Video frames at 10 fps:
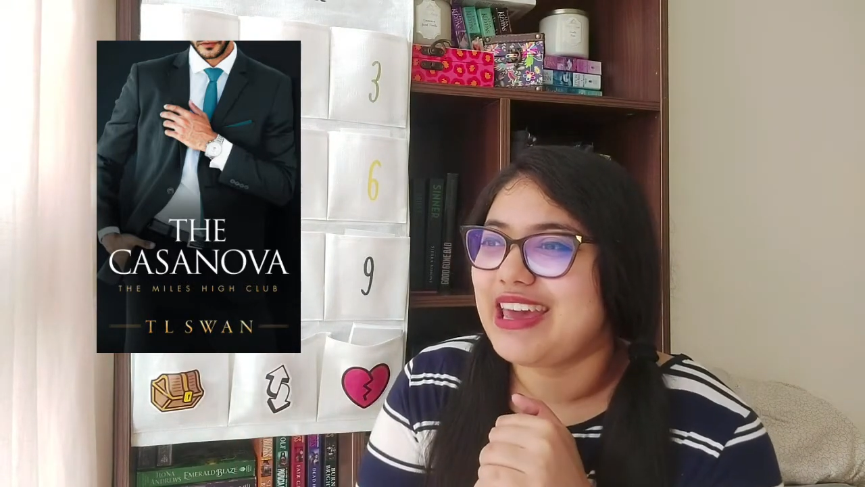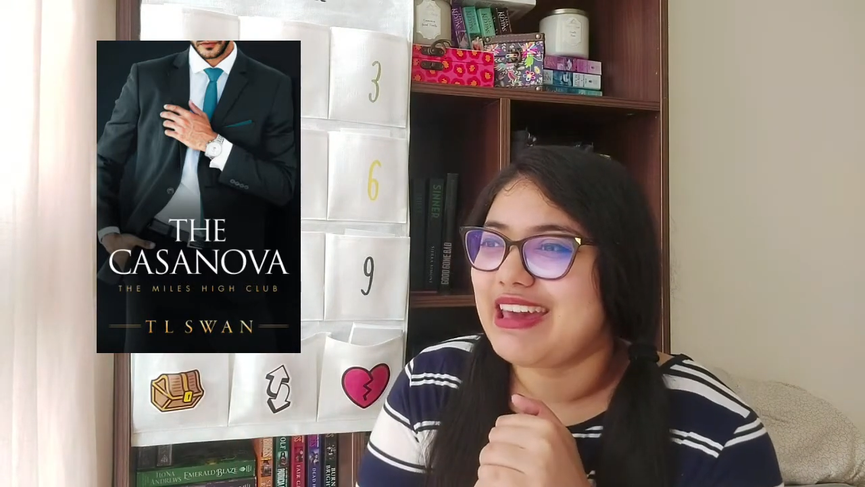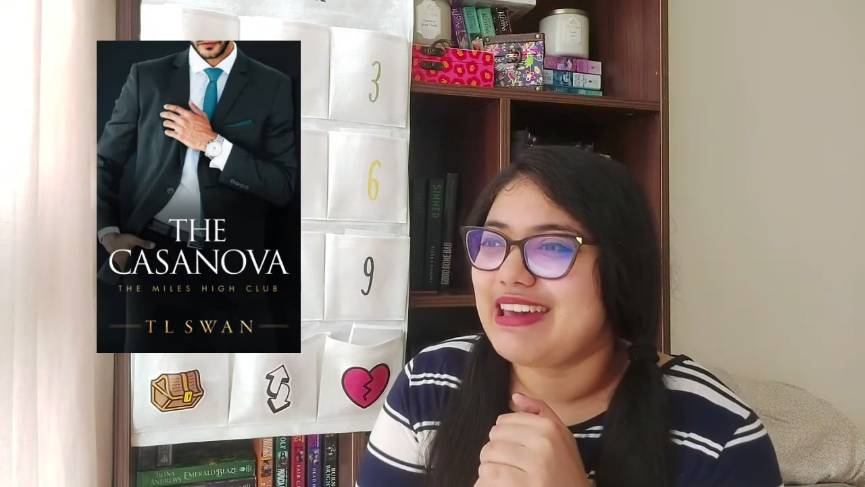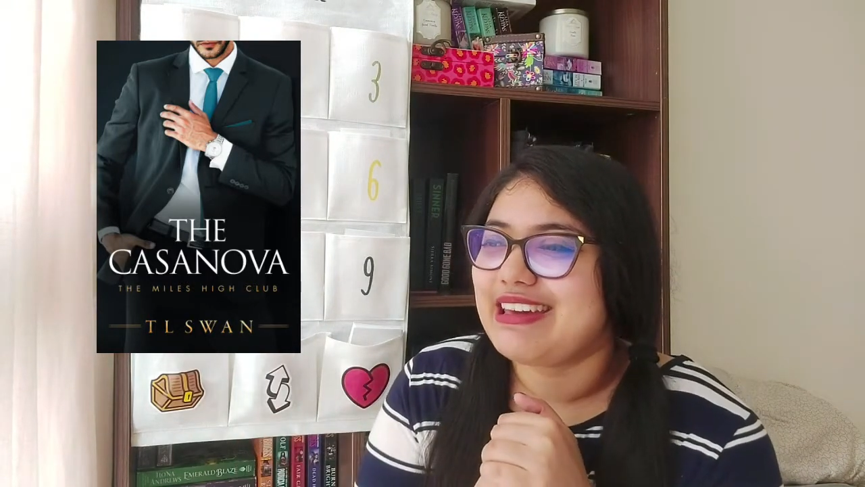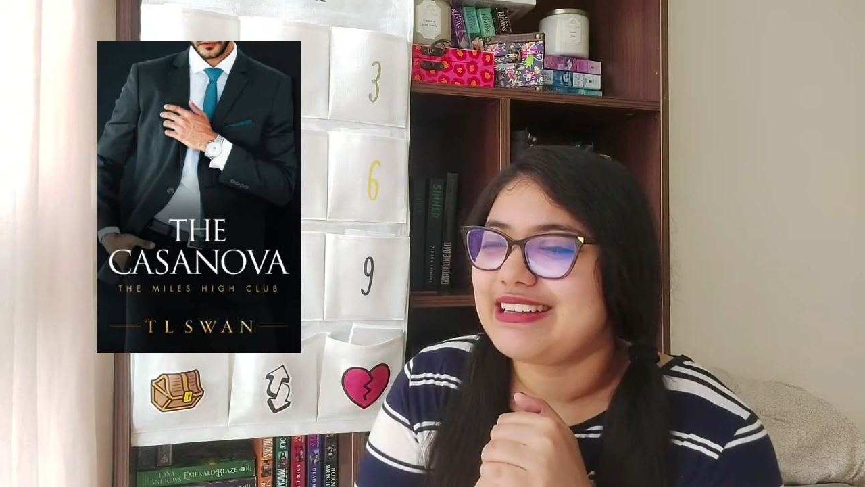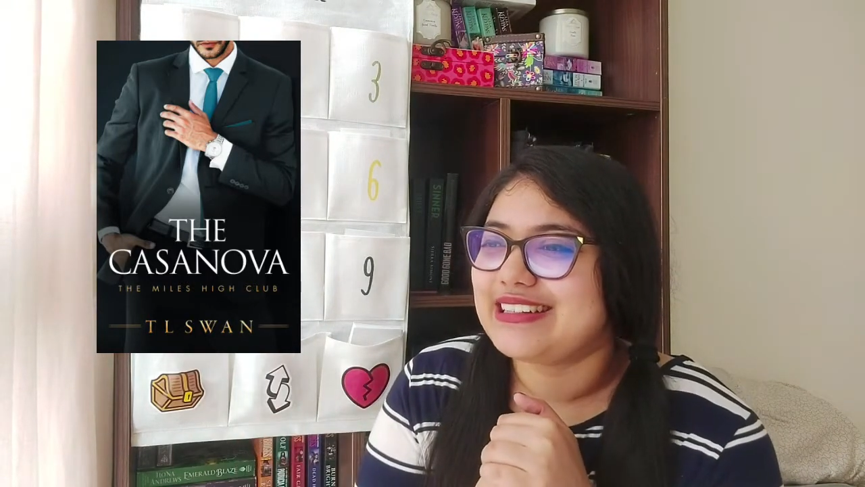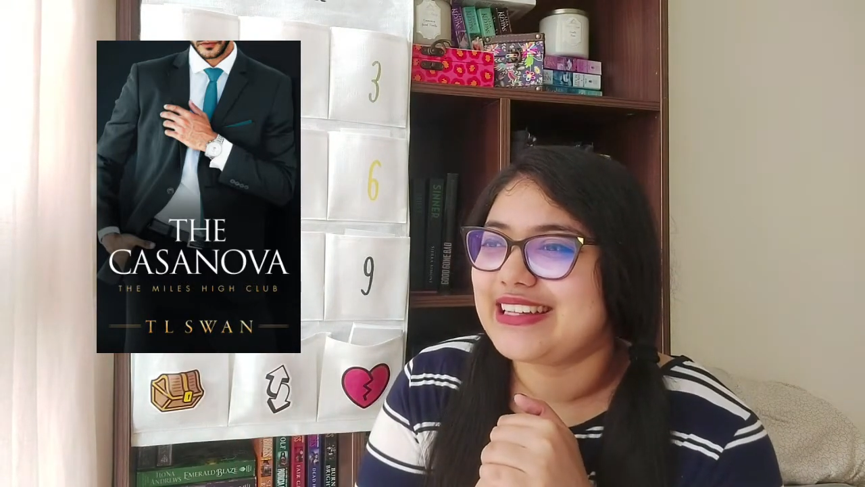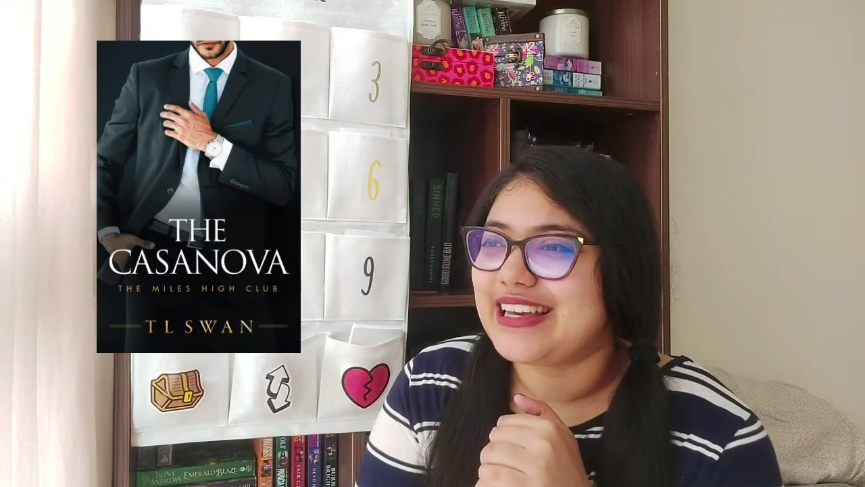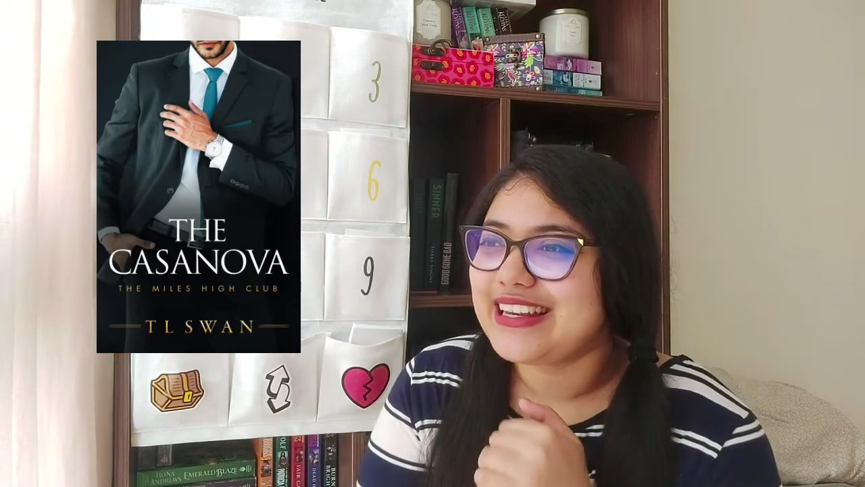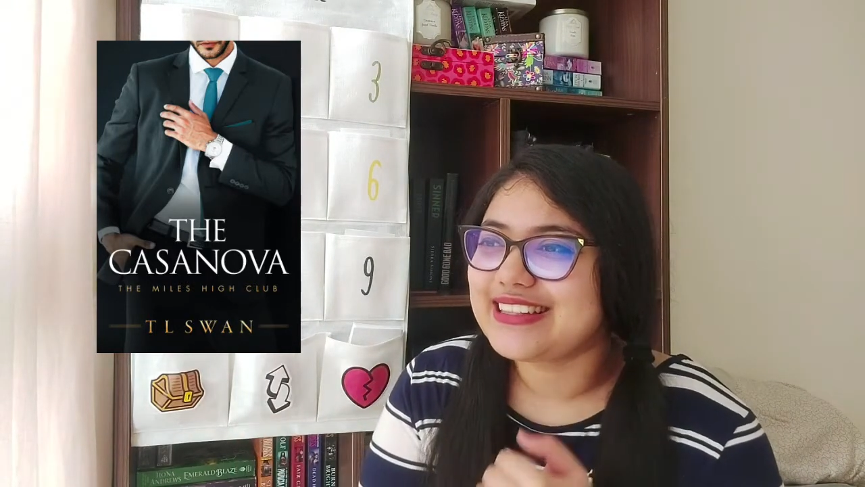And
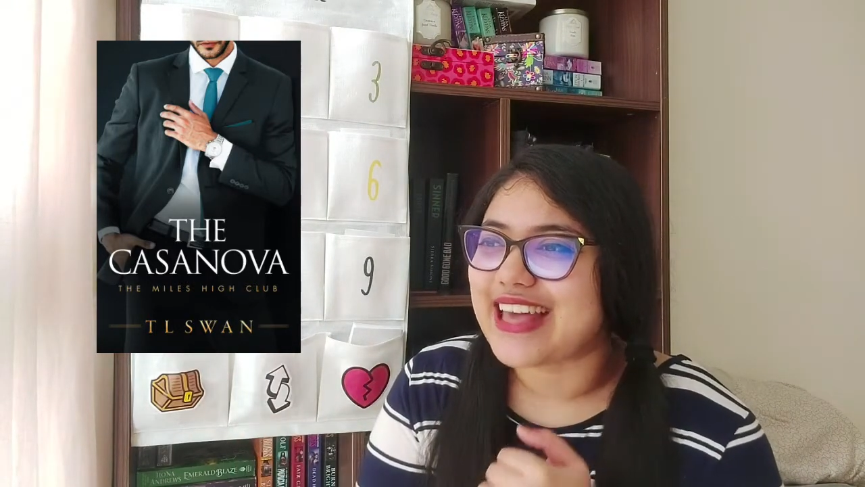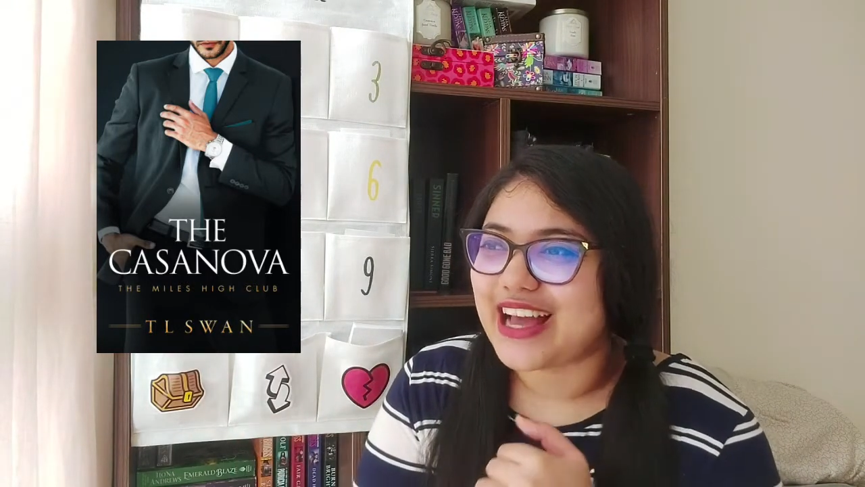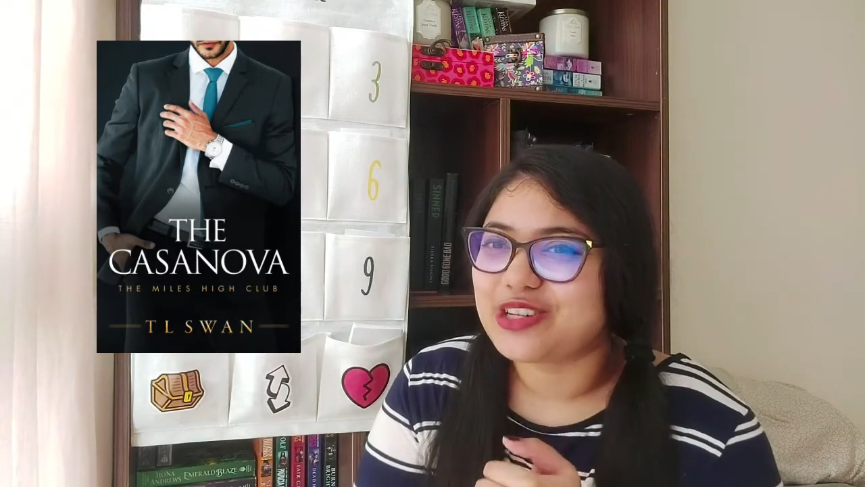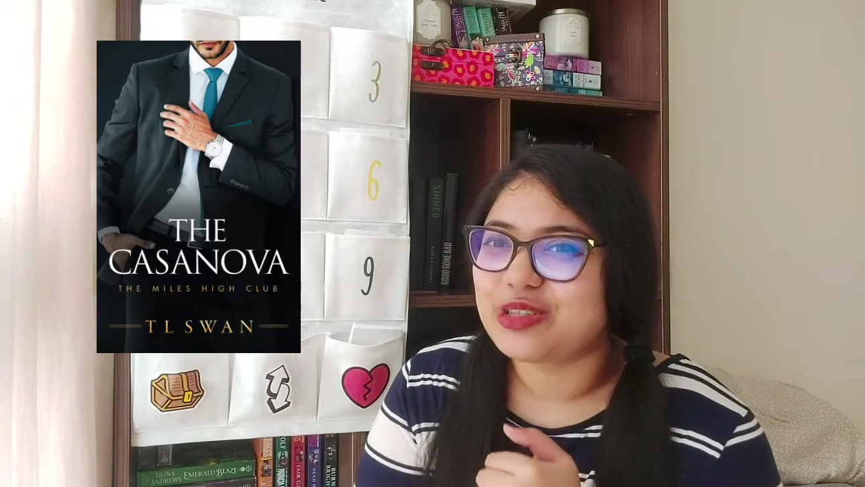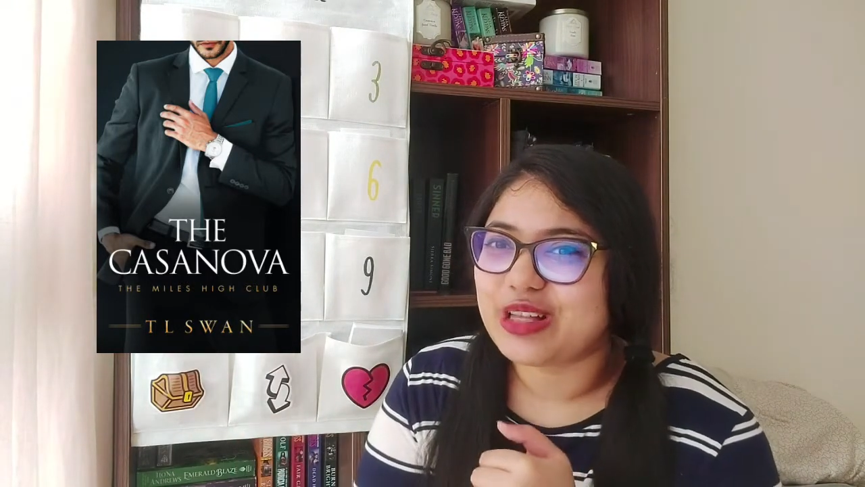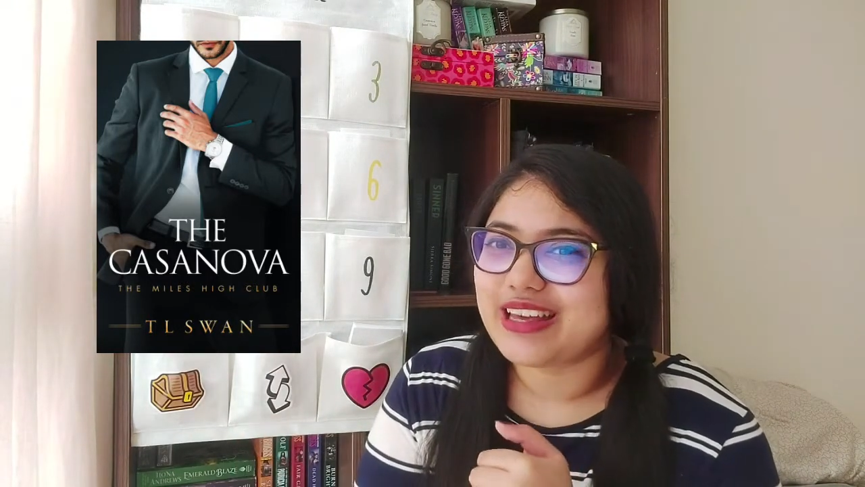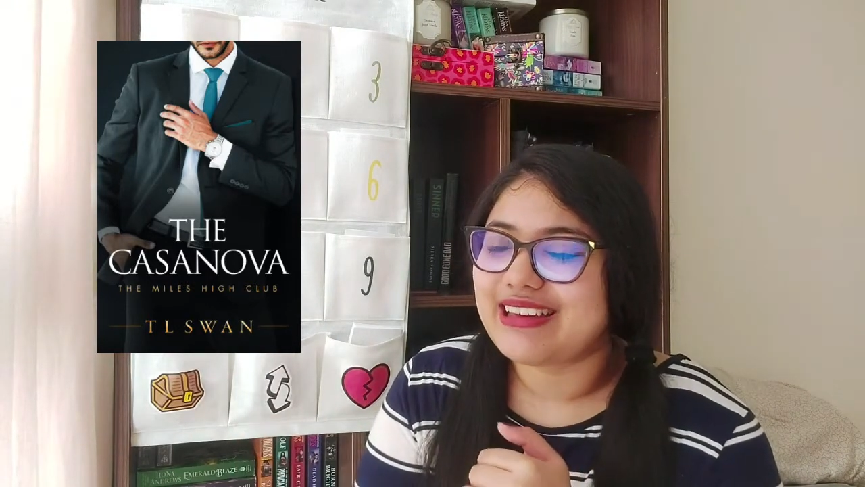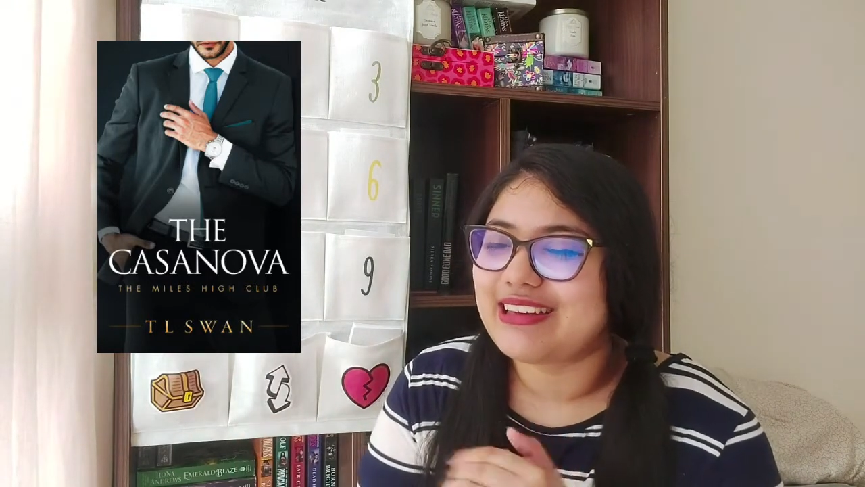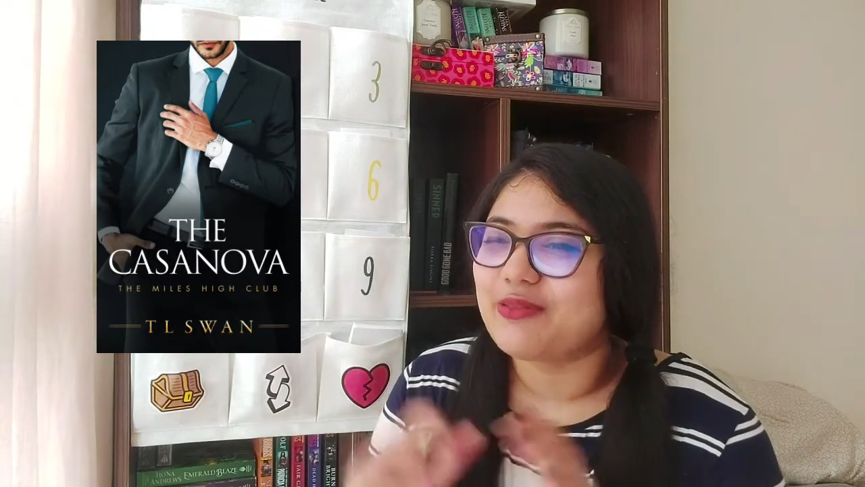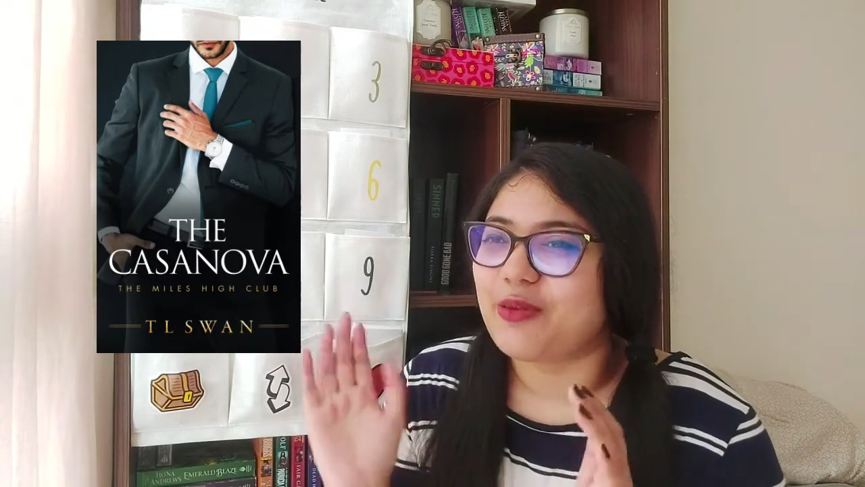it is actually